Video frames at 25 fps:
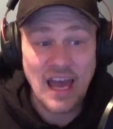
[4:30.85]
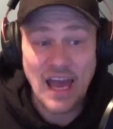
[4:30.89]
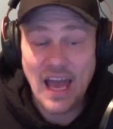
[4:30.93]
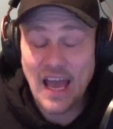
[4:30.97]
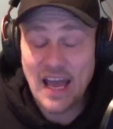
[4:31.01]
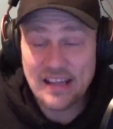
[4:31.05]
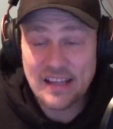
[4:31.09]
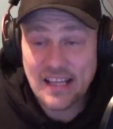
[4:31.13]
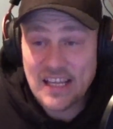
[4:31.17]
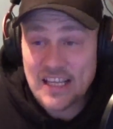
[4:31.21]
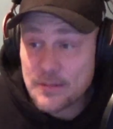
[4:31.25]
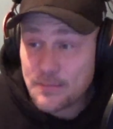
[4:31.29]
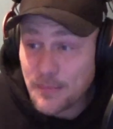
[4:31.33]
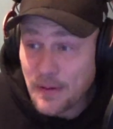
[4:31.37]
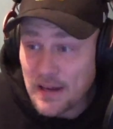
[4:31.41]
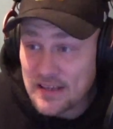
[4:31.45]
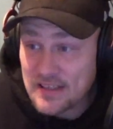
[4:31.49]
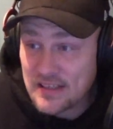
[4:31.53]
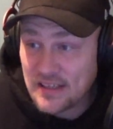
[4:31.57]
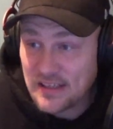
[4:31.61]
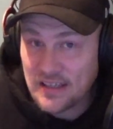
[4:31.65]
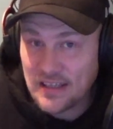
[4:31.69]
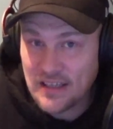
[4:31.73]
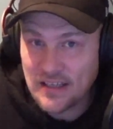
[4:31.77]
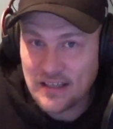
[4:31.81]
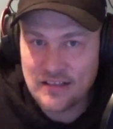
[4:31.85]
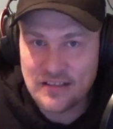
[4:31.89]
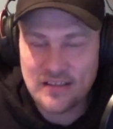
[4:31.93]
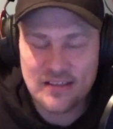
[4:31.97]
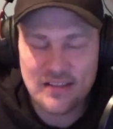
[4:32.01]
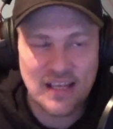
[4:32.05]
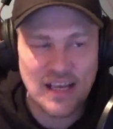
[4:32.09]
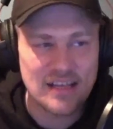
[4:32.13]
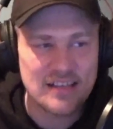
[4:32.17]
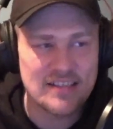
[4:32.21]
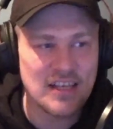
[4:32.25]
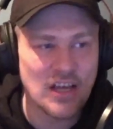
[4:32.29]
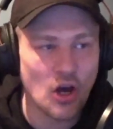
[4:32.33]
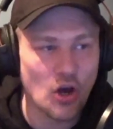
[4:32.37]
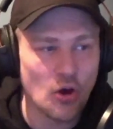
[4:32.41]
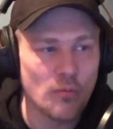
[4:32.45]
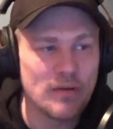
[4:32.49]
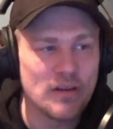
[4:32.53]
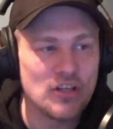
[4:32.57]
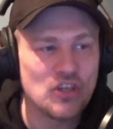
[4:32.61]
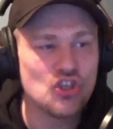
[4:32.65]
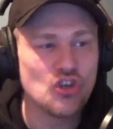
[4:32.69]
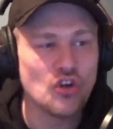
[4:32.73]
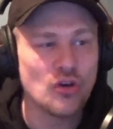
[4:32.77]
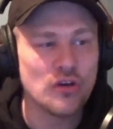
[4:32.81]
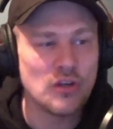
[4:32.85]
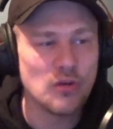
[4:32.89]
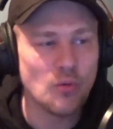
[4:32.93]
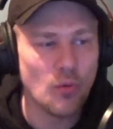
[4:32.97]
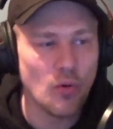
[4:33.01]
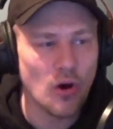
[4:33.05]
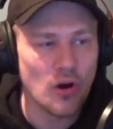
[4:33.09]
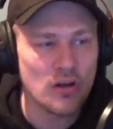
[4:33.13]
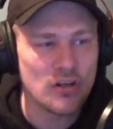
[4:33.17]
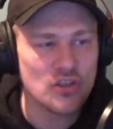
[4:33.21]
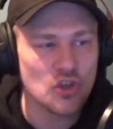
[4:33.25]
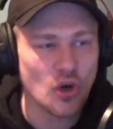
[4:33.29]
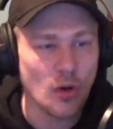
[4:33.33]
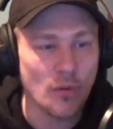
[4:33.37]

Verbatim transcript: And that's basically it. That's how Midjourney works.